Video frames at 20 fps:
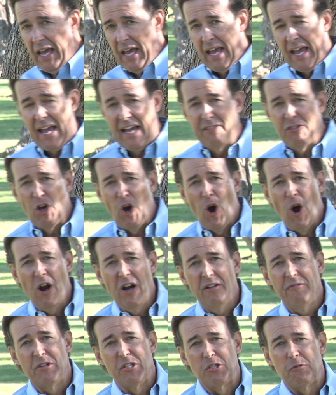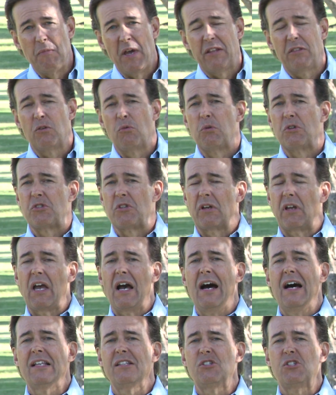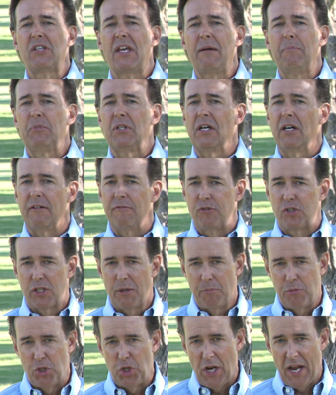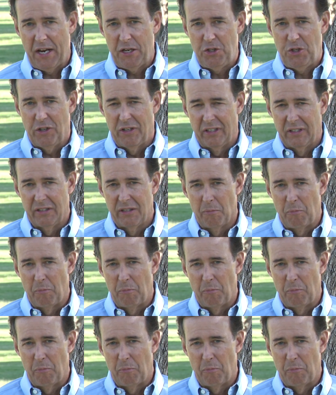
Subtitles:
At the heart of his method was the concept of subjection,